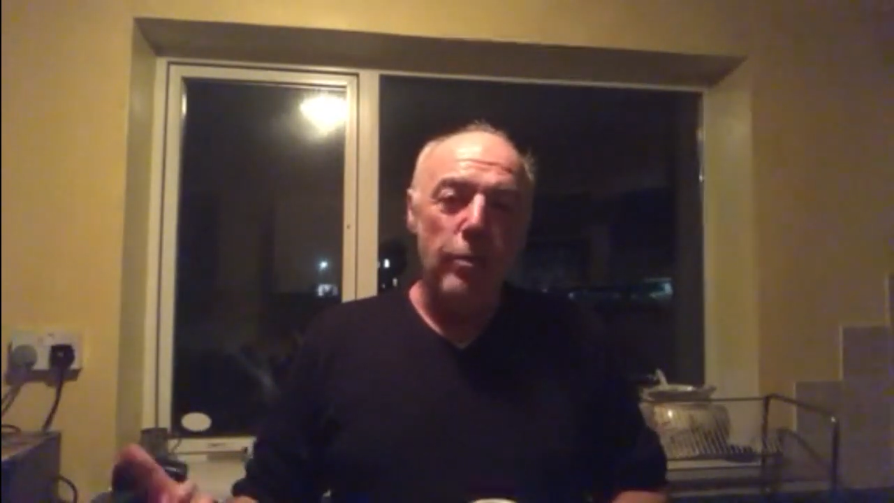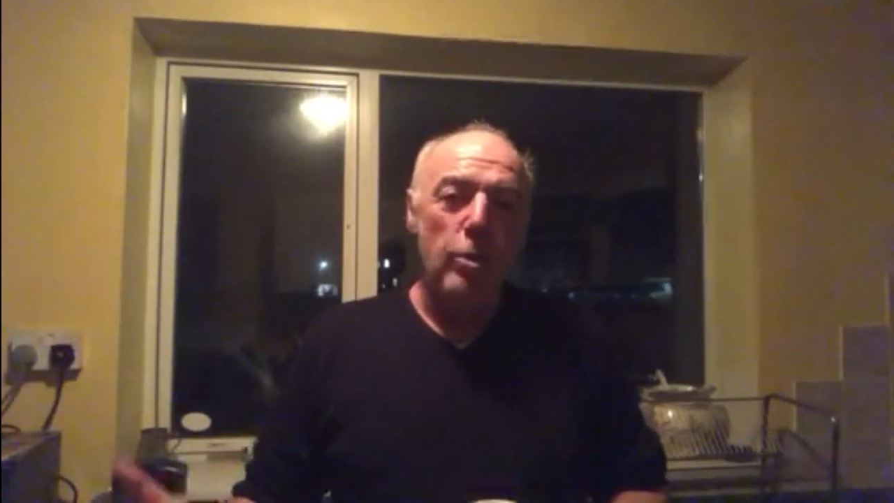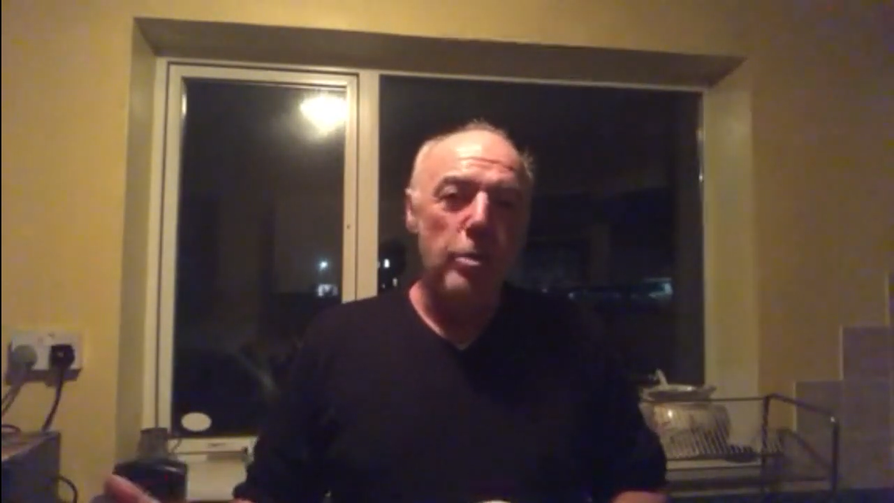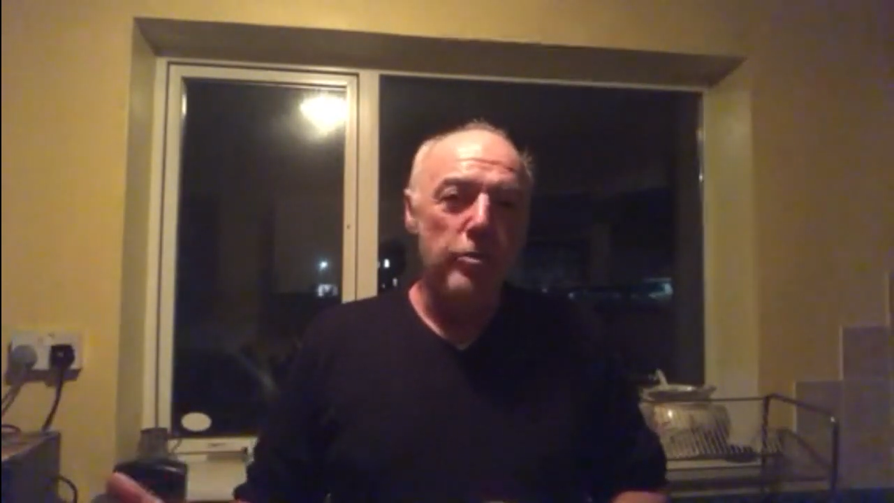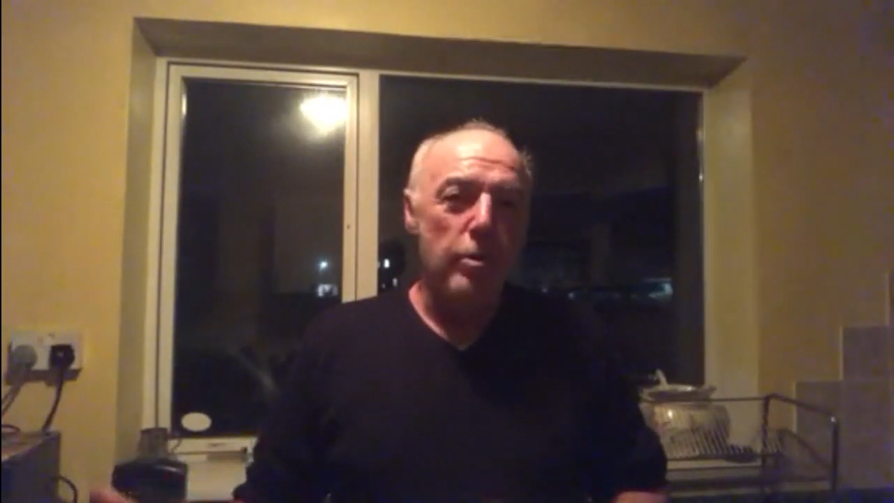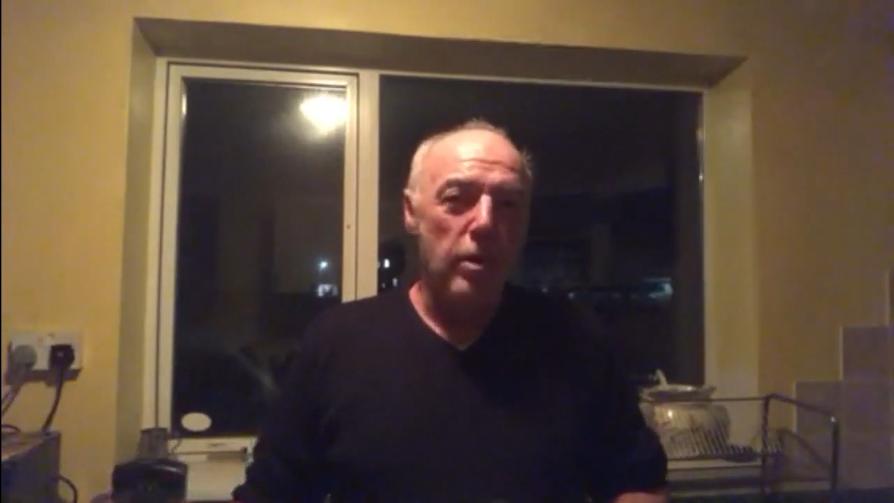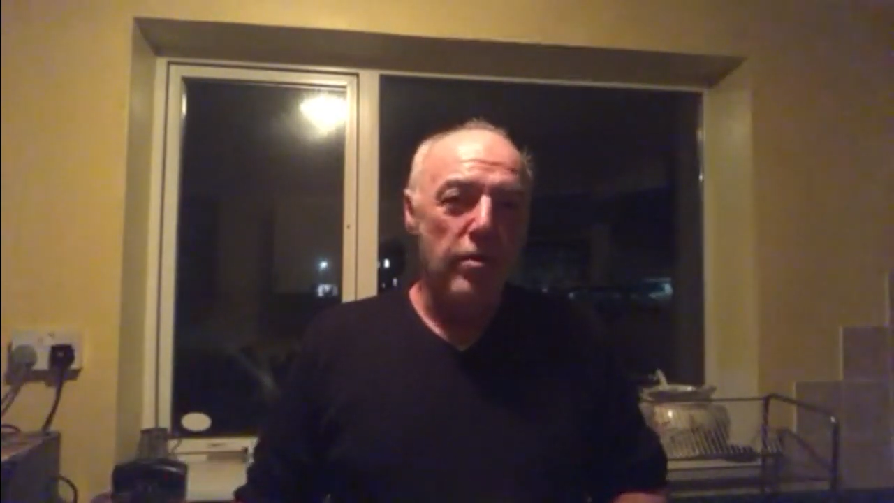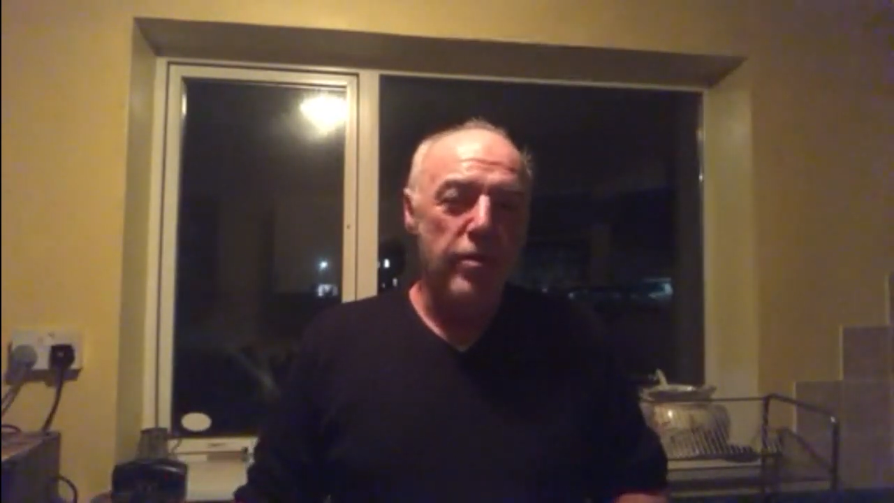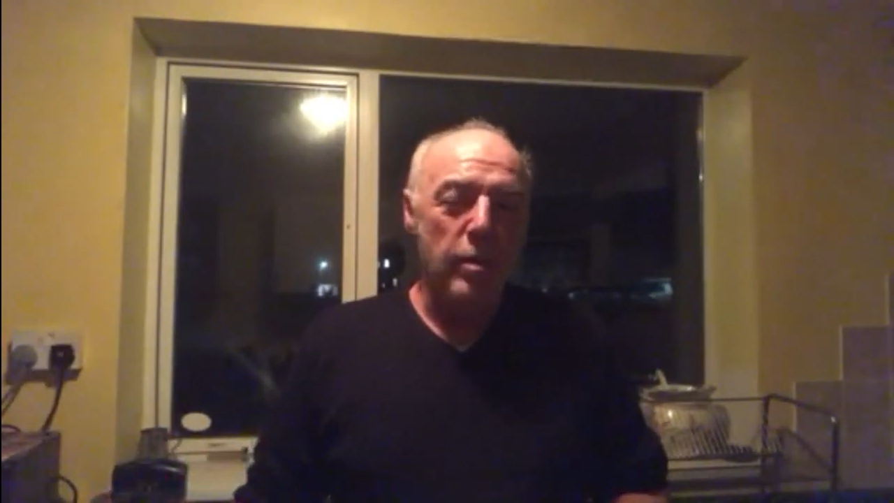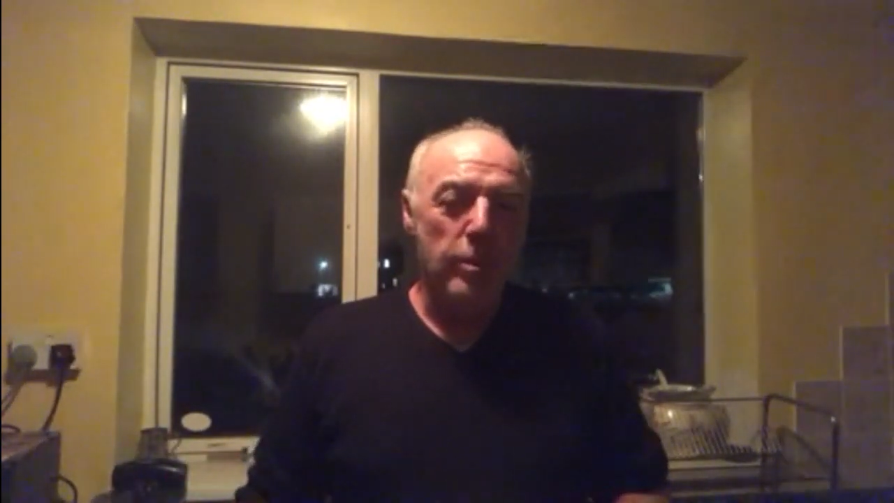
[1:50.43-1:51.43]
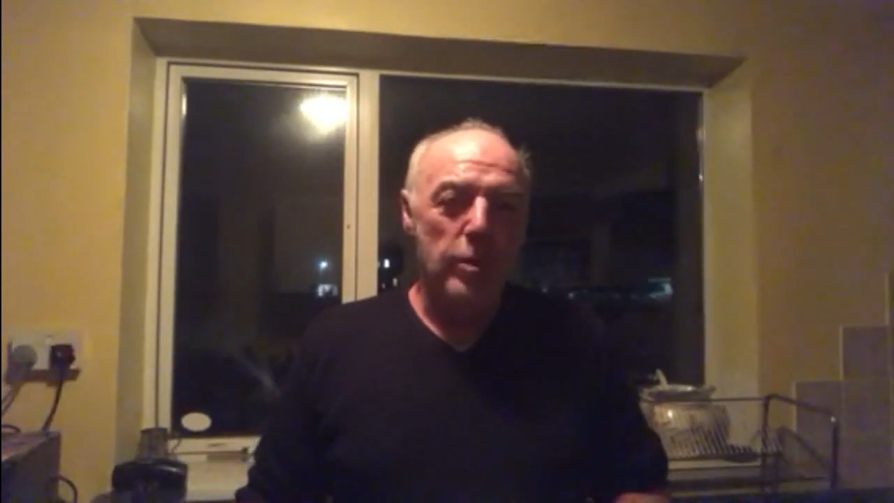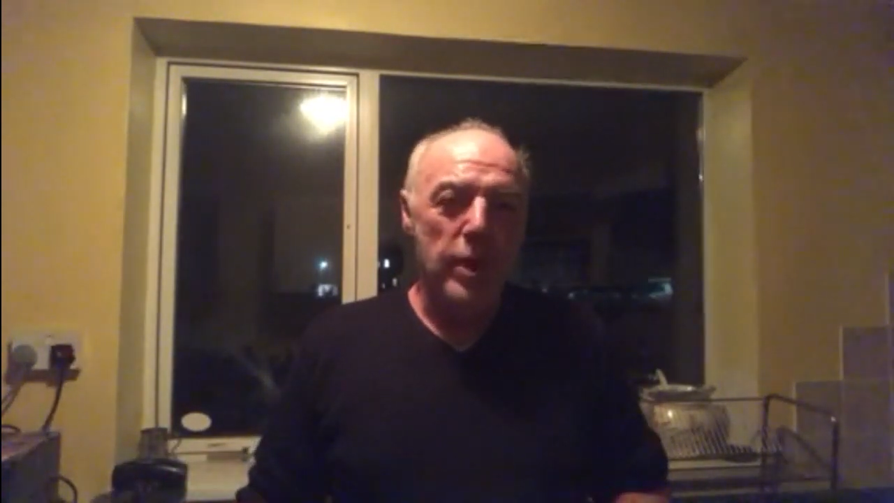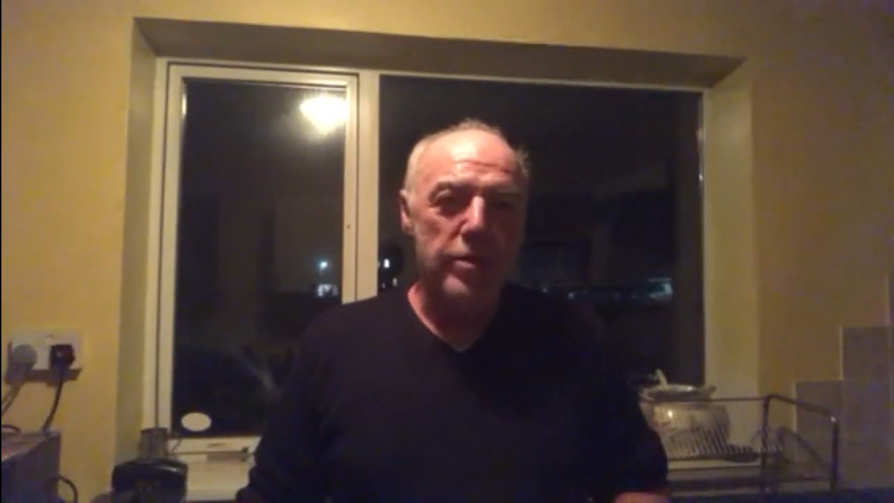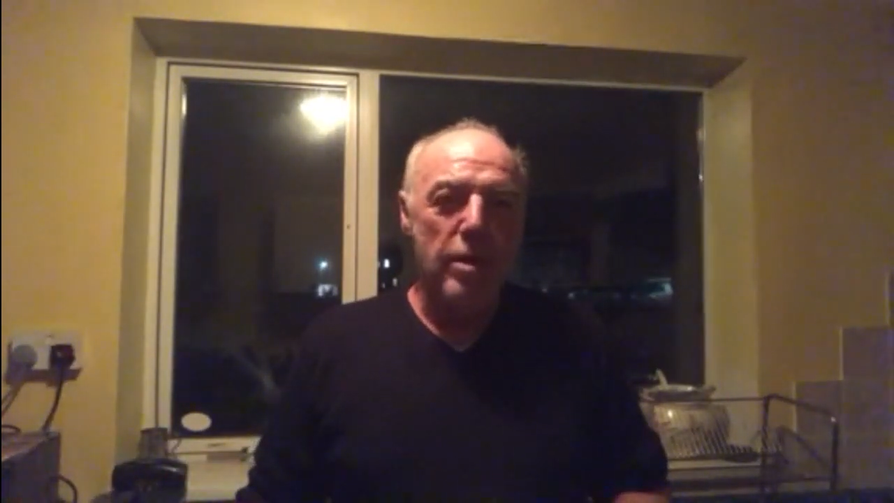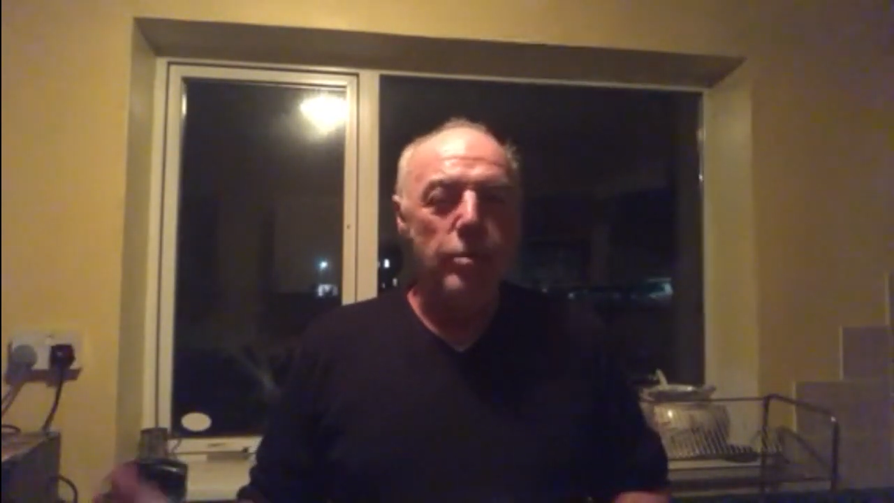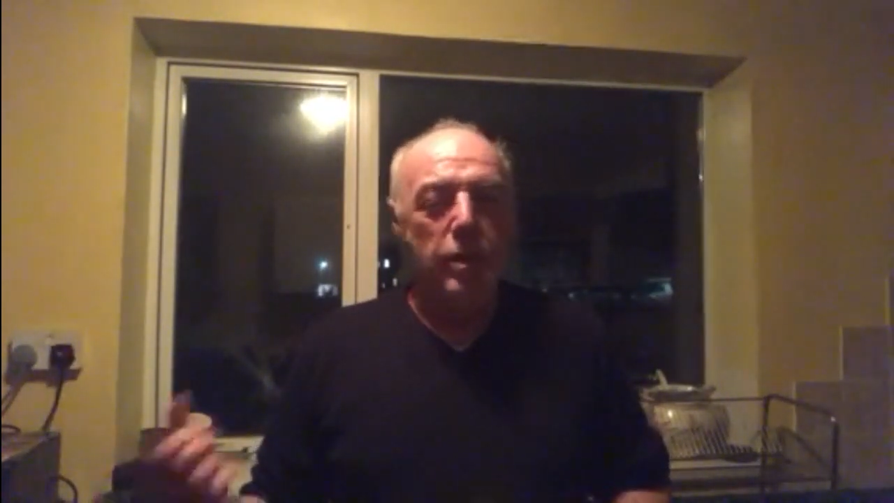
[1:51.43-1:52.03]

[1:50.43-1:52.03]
I'm not going to do a lot of film on the way down,